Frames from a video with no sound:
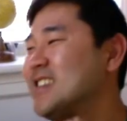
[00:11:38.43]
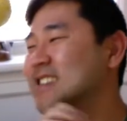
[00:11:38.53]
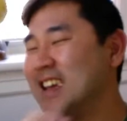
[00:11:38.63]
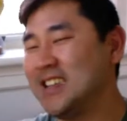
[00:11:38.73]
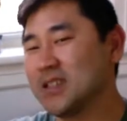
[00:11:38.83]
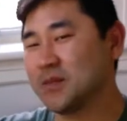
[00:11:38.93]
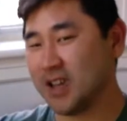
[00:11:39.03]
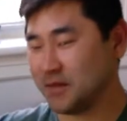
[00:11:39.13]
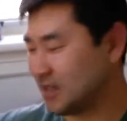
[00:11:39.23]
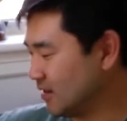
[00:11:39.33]
Take some
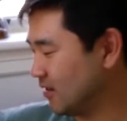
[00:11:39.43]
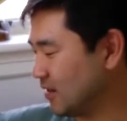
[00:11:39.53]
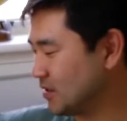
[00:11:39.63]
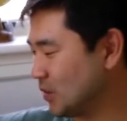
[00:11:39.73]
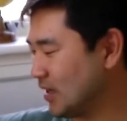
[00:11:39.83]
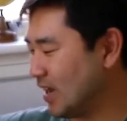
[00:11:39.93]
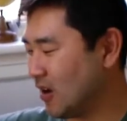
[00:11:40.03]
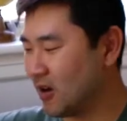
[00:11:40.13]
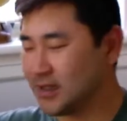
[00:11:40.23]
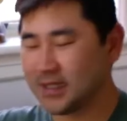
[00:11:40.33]
time to heal this week,
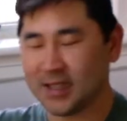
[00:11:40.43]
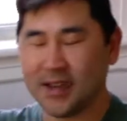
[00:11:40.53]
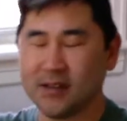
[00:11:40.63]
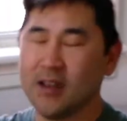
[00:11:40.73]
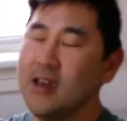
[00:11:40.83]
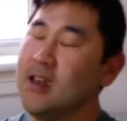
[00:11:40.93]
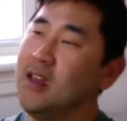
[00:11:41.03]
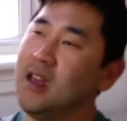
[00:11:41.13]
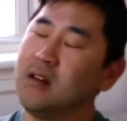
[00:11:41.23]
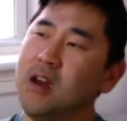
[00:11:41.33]
Aries.
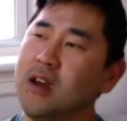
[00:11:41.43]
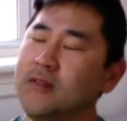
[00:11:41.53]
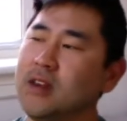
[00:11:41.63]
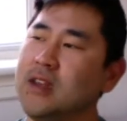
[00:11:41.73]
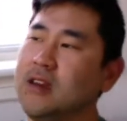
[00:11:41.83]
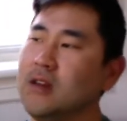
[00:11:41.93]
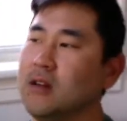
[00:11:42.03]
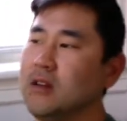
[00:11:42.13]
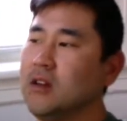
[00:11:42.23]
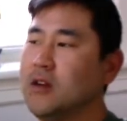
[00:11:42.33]
And not even heal.
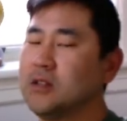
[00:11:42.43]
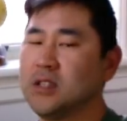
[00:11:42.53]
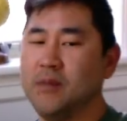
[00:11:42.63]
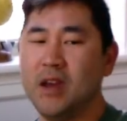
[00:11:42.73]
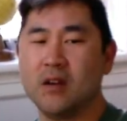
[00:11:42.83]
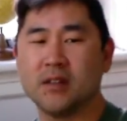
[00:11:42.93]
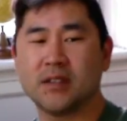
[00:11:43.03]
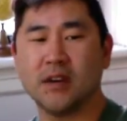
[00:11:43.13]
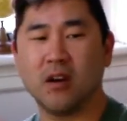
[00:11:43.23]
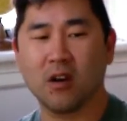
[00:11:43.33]
You know, some Aries
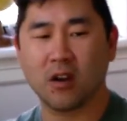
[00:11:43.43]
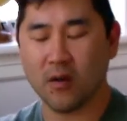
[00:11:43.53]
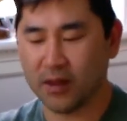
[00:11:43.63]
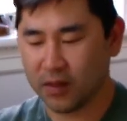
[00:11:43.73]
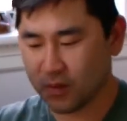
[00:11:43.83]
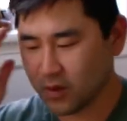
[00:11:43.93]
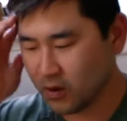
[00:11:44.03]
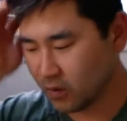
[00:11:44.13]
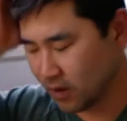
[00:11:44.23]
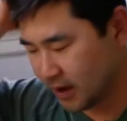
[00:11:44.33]
that are going
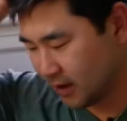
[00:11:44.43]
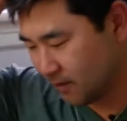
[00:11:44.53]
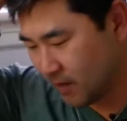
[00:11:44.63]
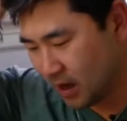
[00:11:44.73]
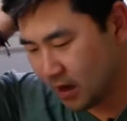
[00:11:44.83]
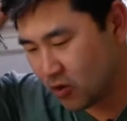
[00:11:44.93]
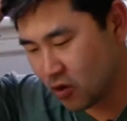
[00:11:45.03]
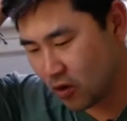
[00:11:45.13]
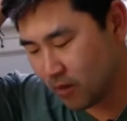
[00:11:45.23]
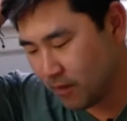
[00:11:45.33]
through like
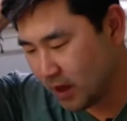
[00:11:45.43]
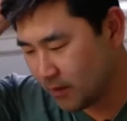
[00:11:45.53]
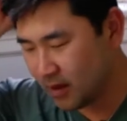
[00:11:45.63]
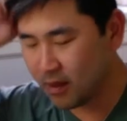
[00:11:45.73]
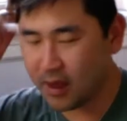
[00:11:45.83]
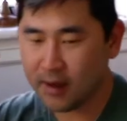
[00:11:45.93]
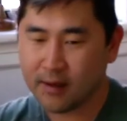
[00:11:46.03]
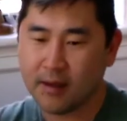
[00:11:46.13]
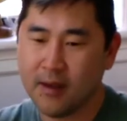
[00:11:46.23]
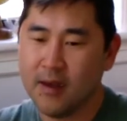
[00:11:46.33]
major, maybe
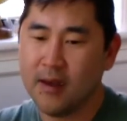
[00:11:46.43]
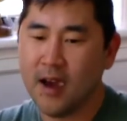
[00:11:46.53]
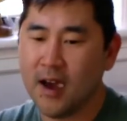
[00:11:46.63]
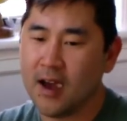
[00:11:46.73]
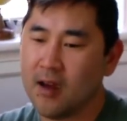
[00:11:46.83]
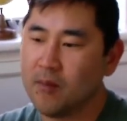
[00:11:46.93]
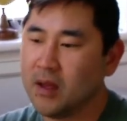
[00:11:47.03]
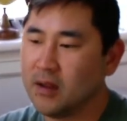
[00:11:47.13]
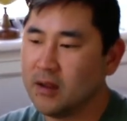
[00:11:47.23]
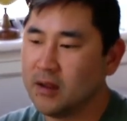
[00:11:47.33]
like,
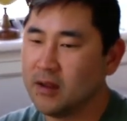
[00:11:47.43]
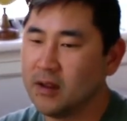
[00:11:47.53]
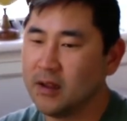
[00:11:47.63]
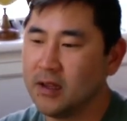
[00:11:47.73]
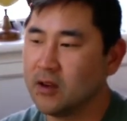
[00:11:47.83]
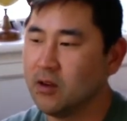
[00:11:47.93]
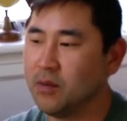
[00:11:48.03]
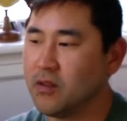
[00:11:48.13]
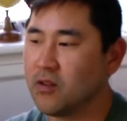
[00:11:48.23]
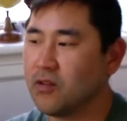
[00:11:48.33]
it could
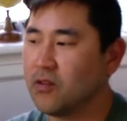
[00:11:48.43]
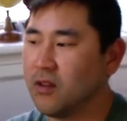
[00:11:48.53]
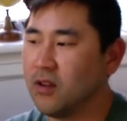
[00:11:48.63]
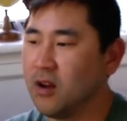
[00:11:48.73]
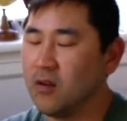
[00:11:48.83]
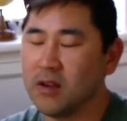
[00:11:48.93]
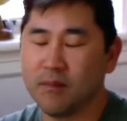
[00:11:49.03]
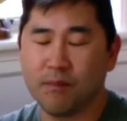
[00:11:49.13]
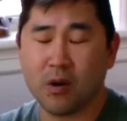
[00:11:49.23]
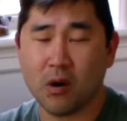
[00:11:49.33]
be just, you know,
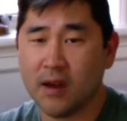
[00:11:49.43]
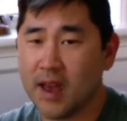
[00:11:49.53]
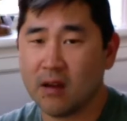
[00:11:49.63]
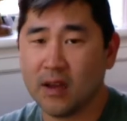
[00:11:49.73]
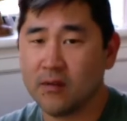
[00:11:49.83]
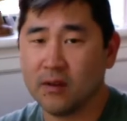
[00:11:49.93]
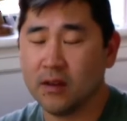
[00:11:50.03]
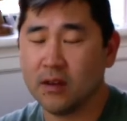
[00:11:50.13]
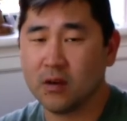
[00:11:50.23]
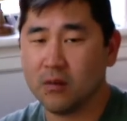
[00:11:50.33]
burnout. It
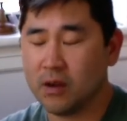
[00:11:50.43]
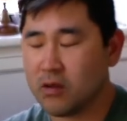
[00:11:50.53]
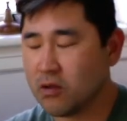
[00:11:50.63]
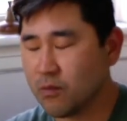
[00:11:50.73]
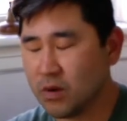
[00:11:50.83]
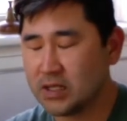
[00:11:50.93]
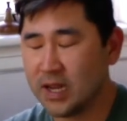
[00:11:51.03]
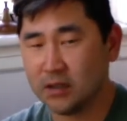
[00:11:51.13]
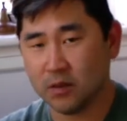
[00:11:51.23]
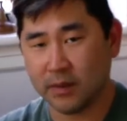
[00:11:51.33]
really could be. Just
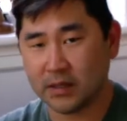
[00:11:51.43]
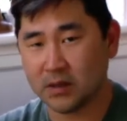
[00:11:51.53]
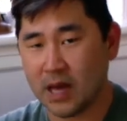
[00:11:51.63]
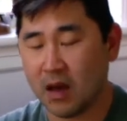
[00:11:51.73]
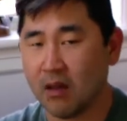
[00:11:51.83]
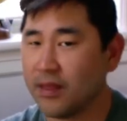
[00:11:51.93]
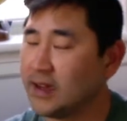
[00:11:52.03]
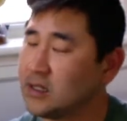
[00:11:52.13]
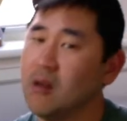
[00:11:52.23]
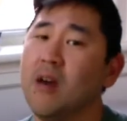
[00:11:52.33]
protect your mental health. I
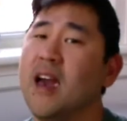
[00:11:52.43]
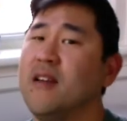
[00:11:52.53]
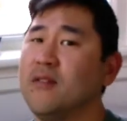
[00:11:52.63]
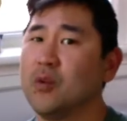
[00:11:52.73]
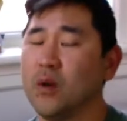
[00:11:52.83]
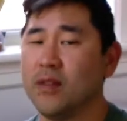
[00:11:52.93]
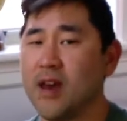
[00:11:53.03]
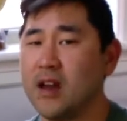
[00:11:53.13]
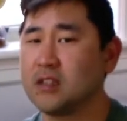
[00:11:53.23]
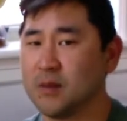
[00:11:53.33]
tell everyone
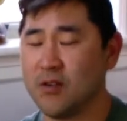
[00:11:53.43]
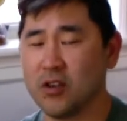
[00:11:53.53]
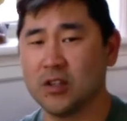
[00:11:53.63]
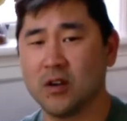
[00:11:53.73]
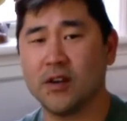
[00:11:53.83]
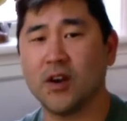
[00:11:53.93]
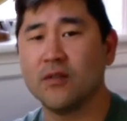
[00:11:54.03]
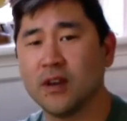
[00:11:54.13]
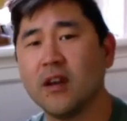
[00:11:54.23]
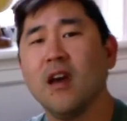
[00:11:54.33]
that, especially during
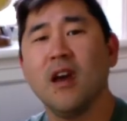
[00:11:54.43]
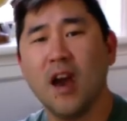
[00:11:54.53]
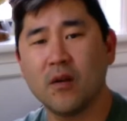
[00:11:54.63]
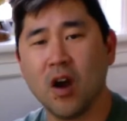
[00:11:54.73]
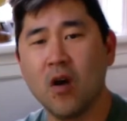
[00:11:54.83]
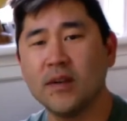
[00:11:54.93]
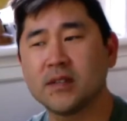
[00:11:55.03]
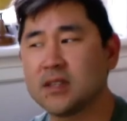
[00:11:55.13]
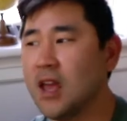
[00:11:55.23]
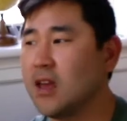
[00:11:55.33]
COVID. I would
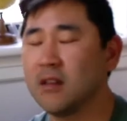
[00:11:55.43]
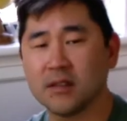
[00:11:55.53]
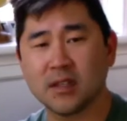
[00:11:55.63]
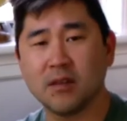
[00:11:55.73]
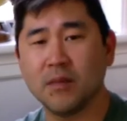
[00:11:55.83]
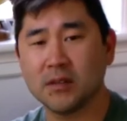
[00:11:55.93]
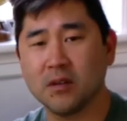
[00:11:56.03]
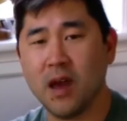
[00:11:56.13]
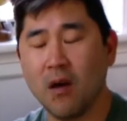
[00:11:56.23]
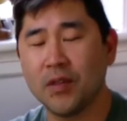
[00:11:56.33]
always say, listen,
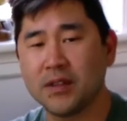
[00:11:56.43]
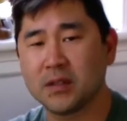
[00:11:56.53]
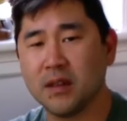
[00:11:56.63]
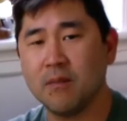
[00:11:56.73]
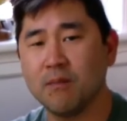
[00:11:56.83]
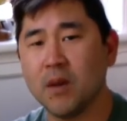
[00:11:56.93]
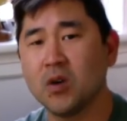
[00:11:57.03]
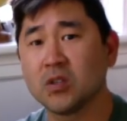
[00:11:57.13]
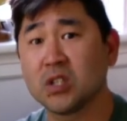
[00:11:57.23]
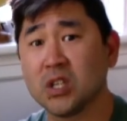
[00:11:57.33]
mental health is the
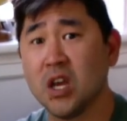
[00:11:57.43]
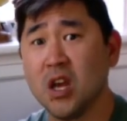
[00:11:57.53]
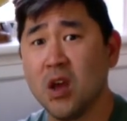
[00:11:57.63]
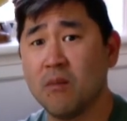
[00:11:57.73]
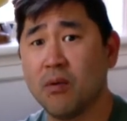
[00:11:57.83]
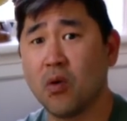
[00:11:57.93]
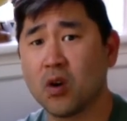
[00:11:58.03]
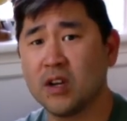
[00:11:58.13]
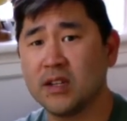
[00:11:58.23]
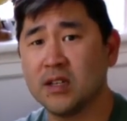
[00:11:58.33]
most
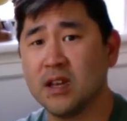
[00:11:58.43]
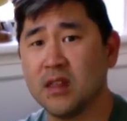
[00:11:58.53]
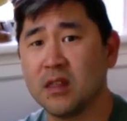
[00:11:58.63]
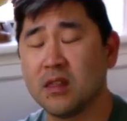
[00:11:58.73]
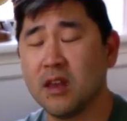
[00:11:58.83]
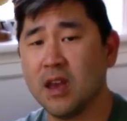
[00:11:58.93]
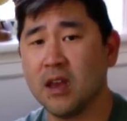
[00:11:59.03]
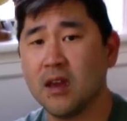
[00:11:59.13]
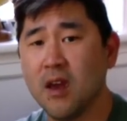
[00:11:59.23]
important thing.